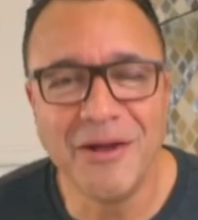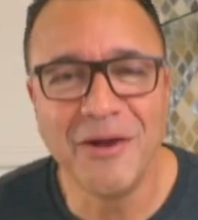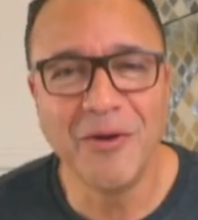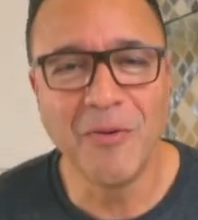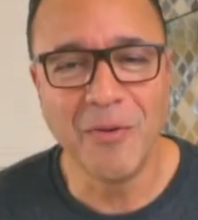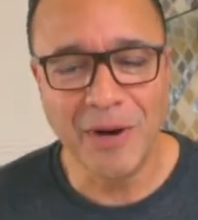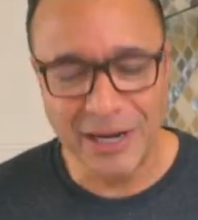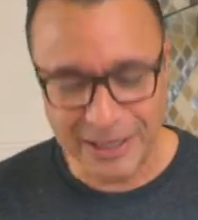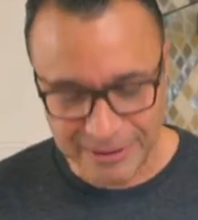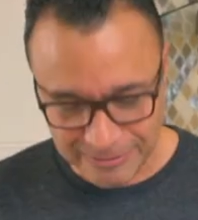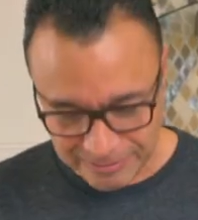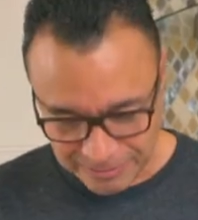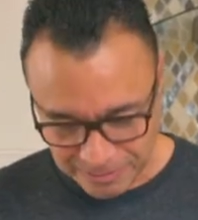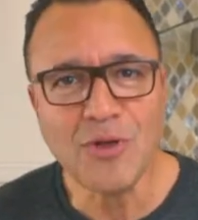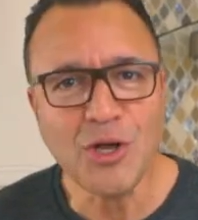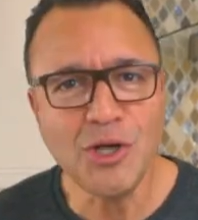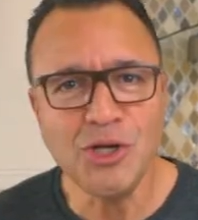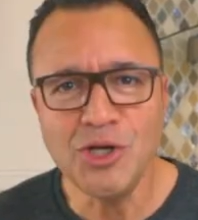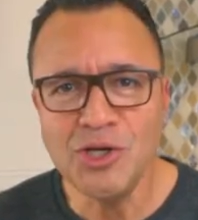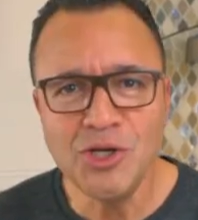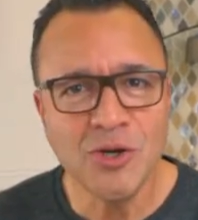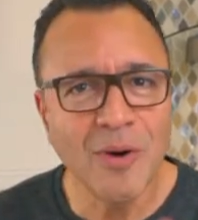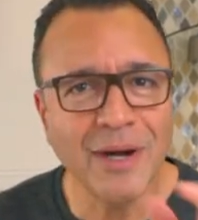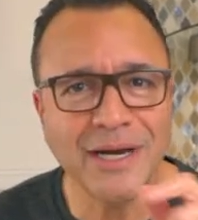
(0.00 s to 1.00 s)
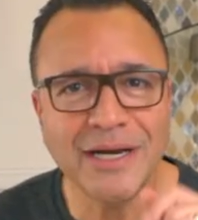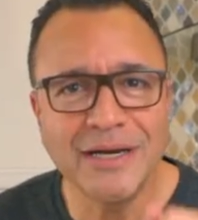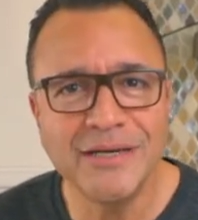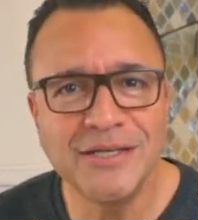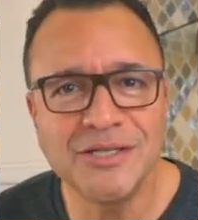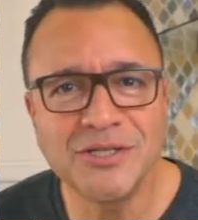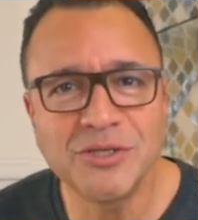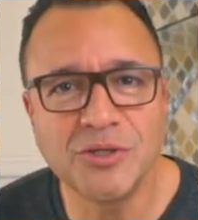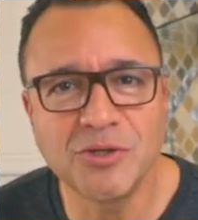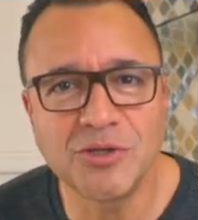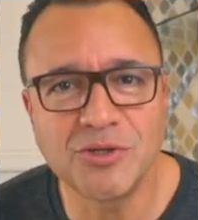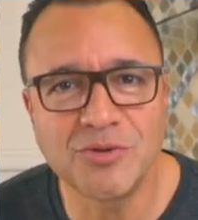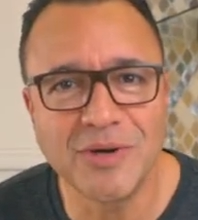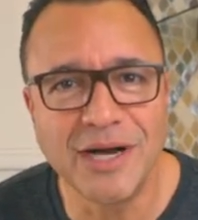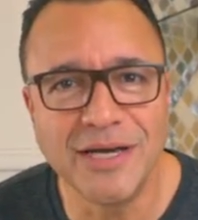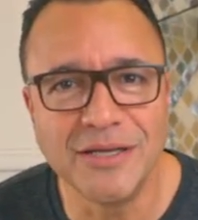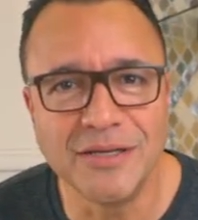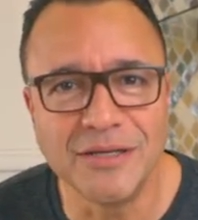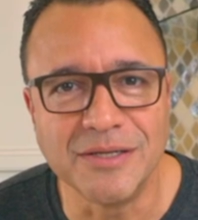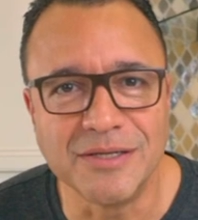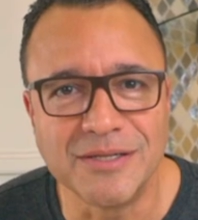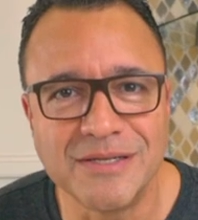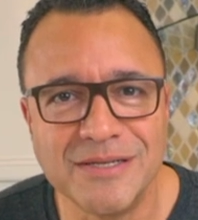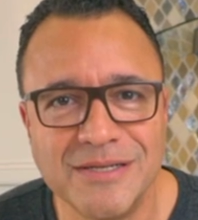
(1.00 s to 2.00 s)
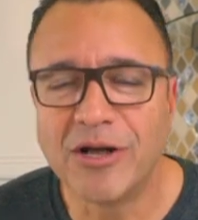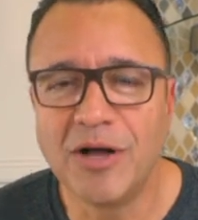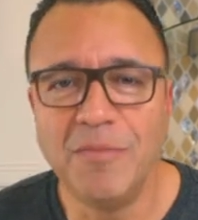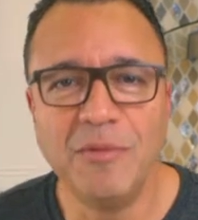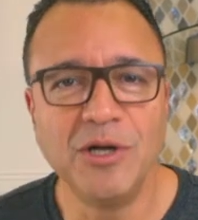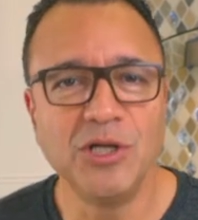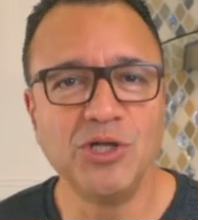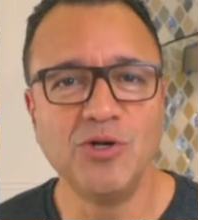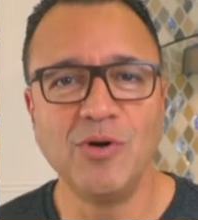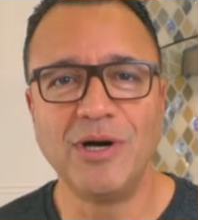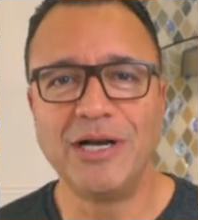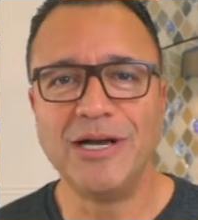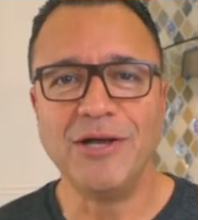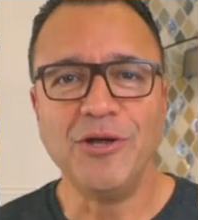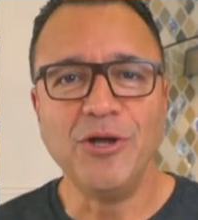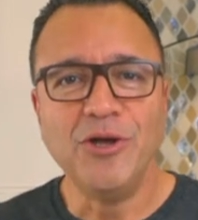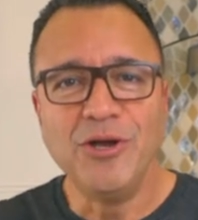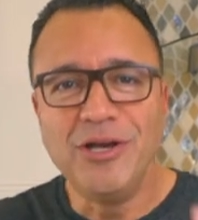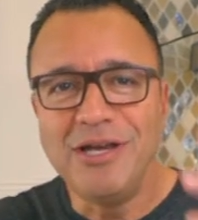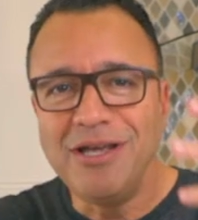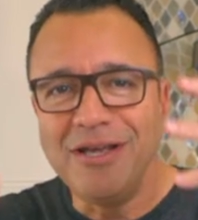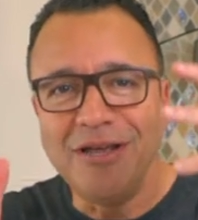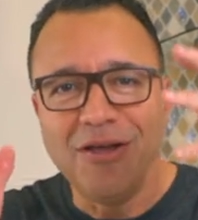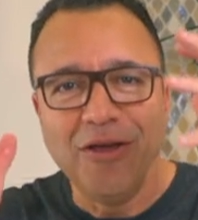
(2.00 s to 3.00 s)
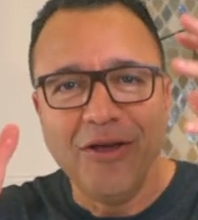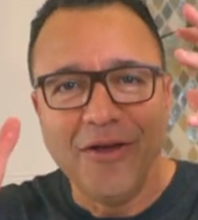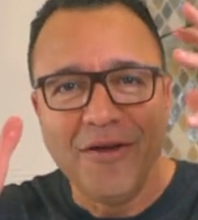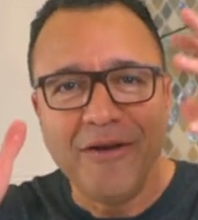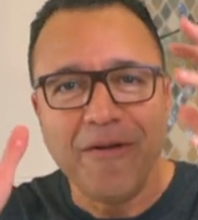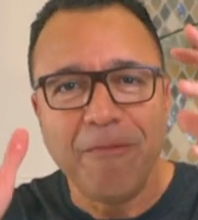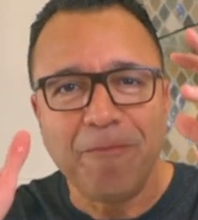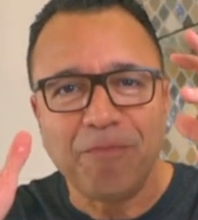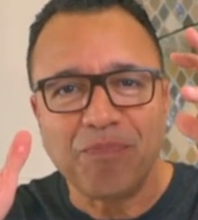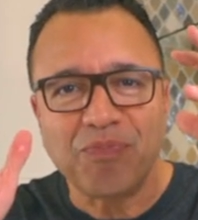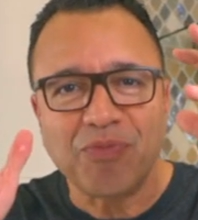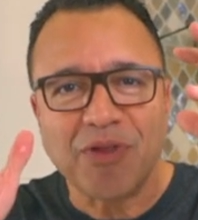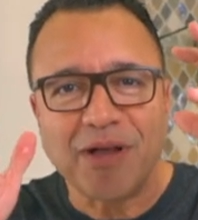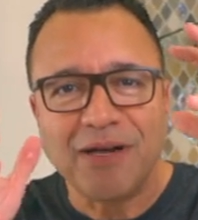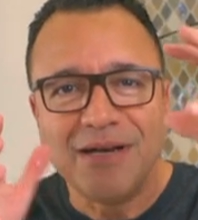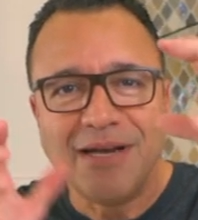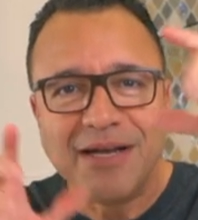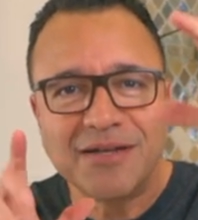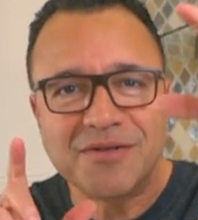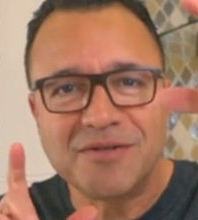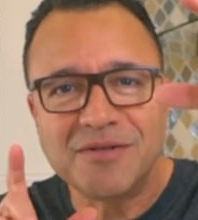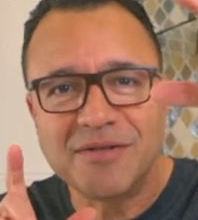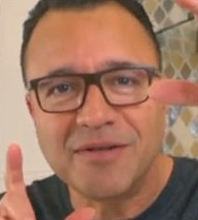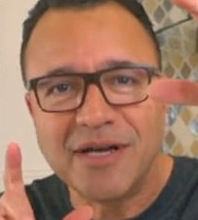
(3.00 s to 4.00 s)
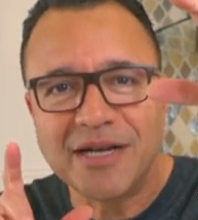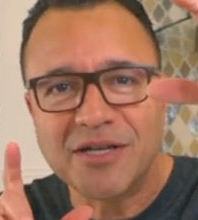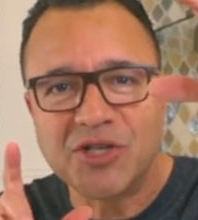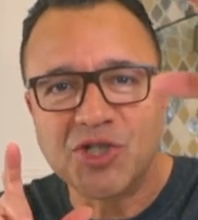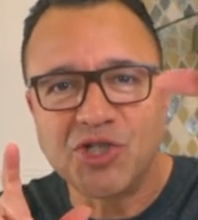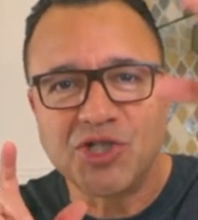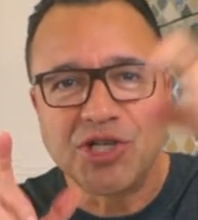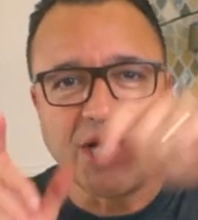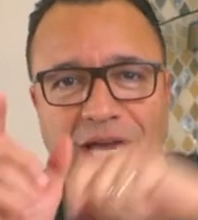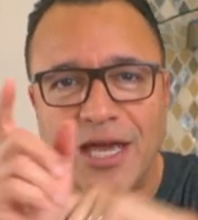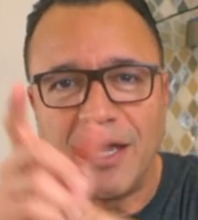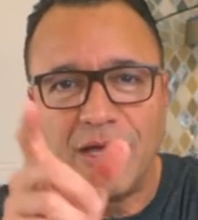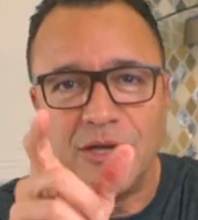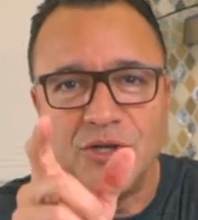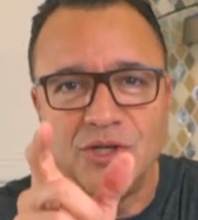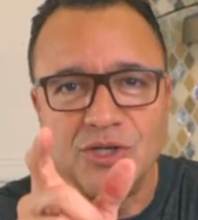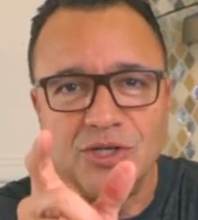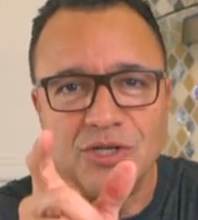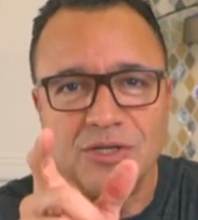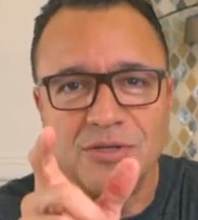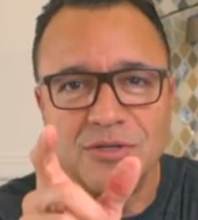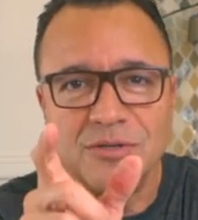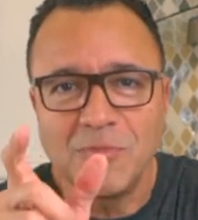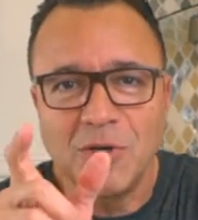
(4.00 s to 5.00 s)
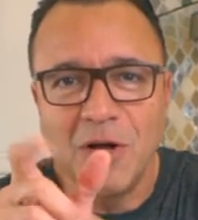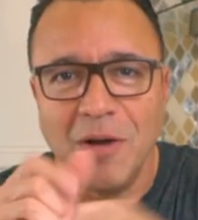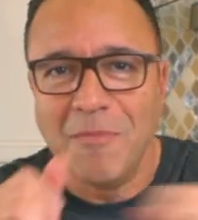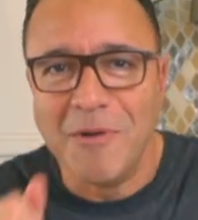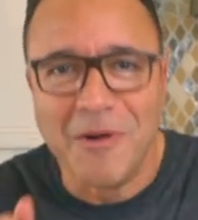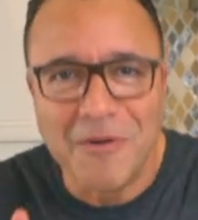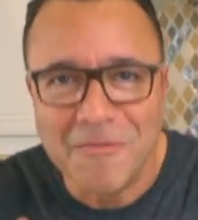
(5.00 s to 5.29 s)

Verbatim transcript: You know what? Joanna needs to try this. Come on, Joanna, you need, you need, let's exchange. Come